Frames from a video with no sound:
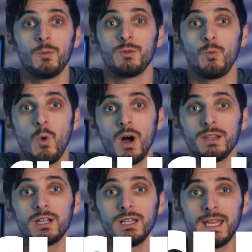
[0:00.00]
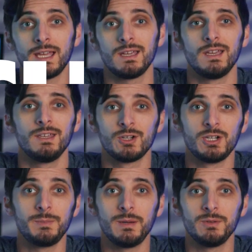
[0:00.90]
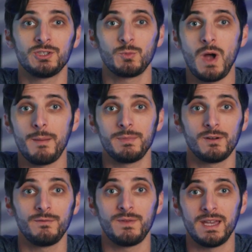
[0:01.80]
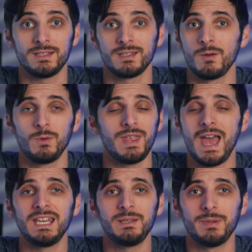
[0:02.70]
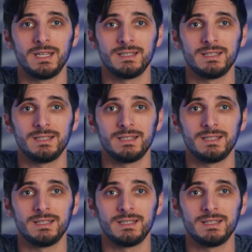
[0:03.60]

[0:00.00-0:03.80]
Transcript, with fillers: with one click, you're gonna be able to swap your face with anybody.